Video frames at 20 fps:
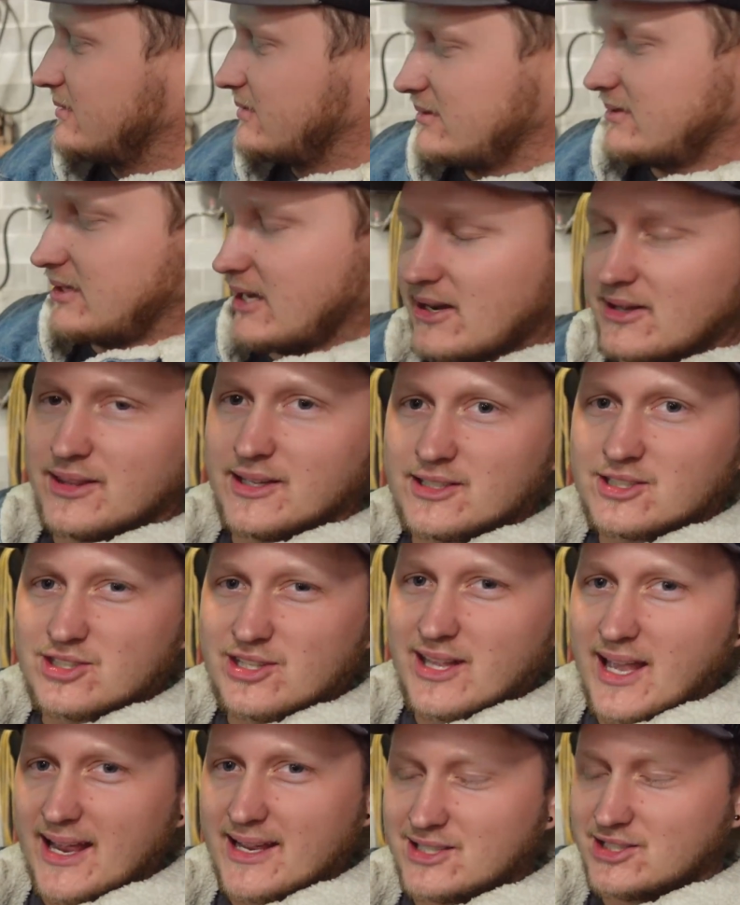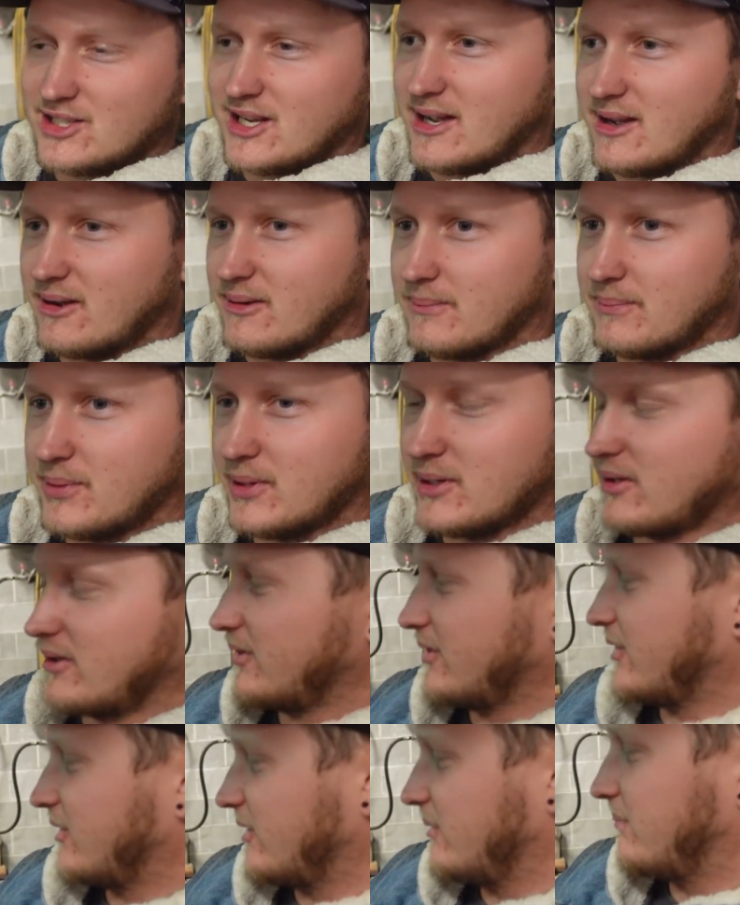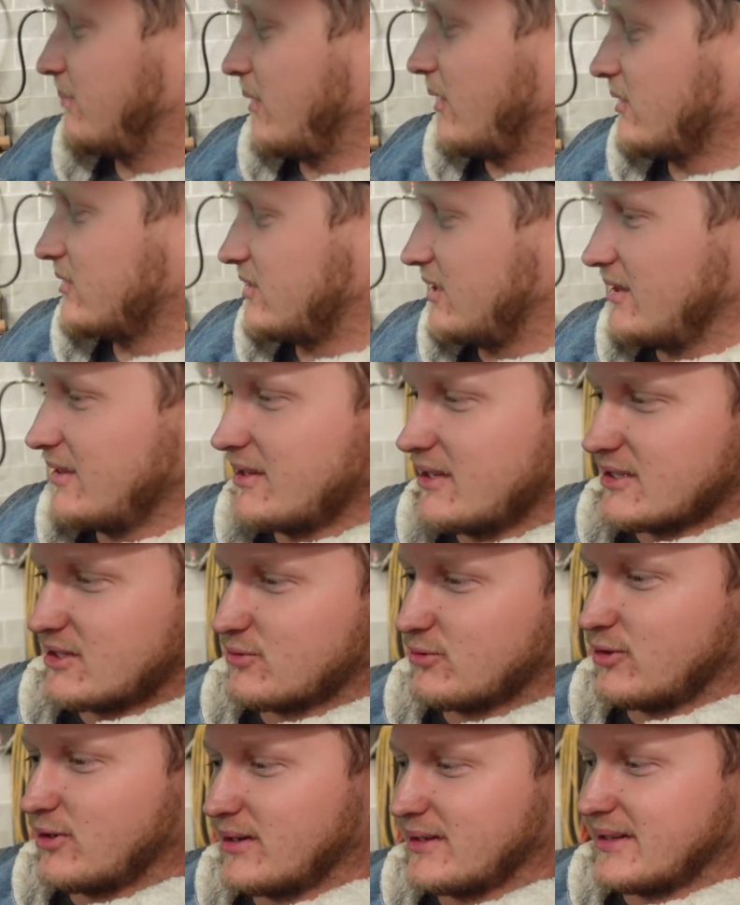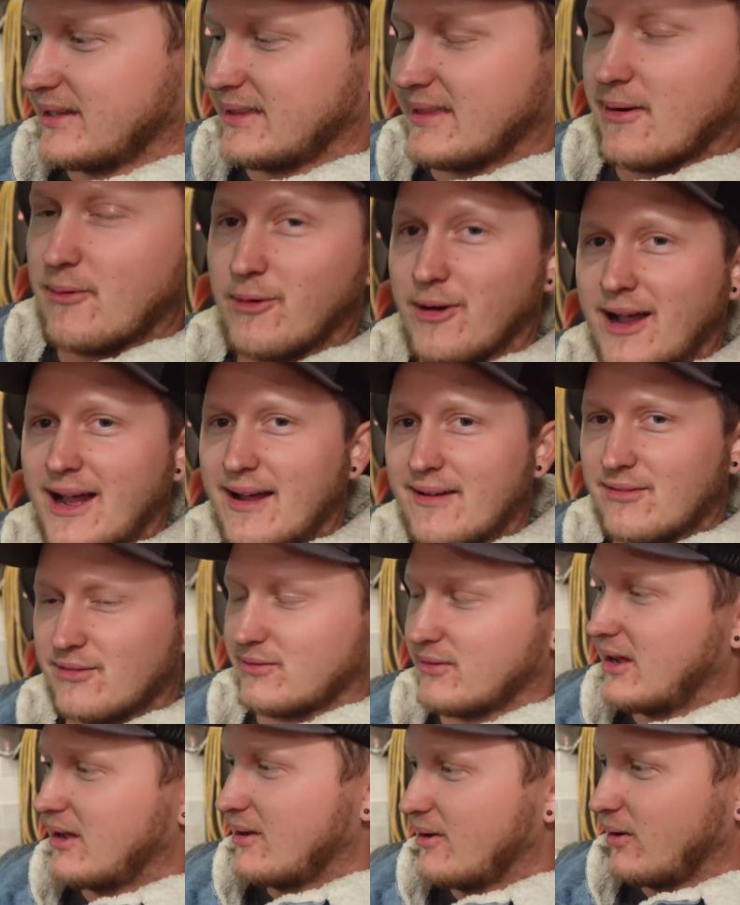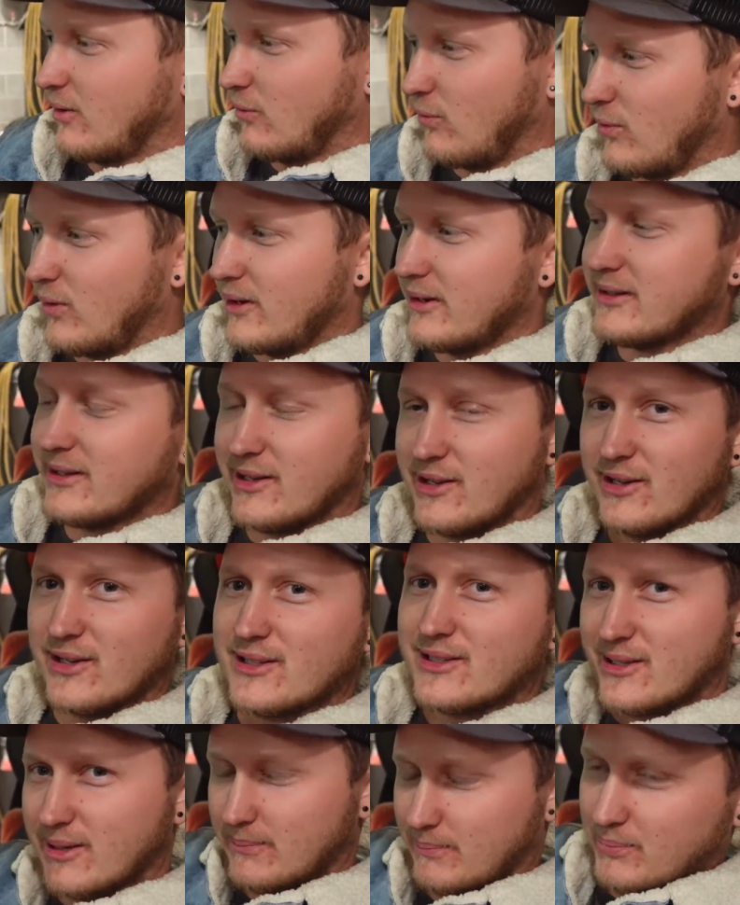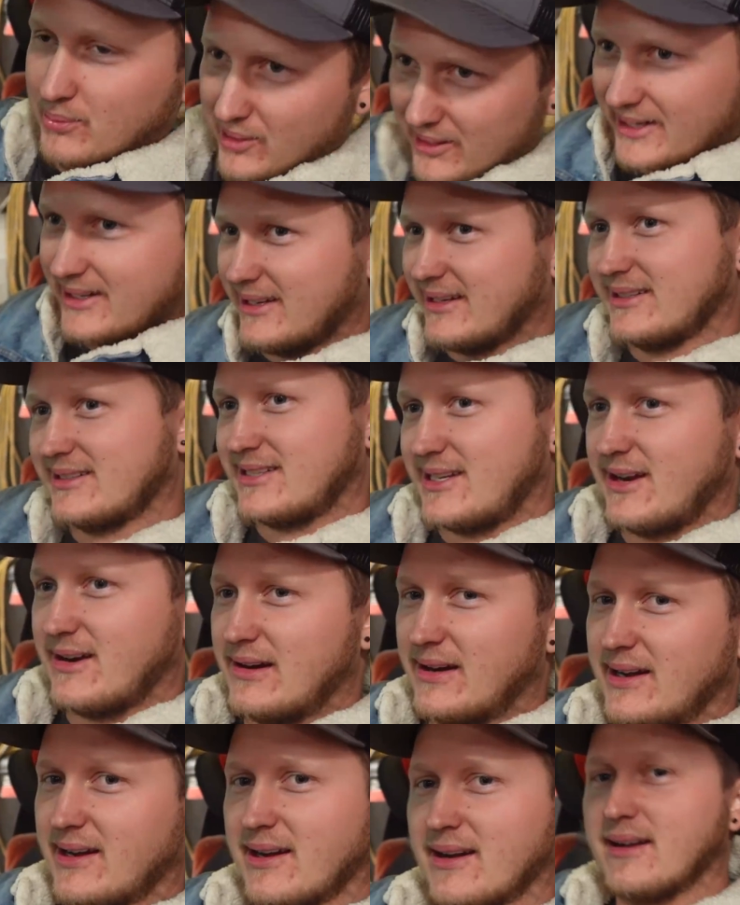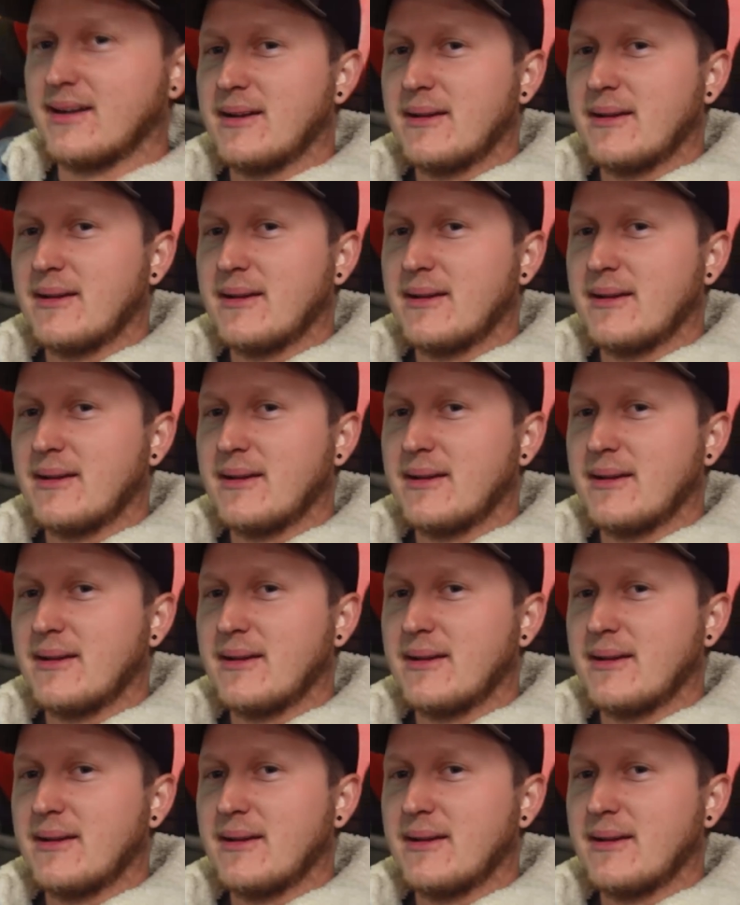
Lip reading: tear this dash out, put all the good parts in this one, and then we'll have one good complete interior.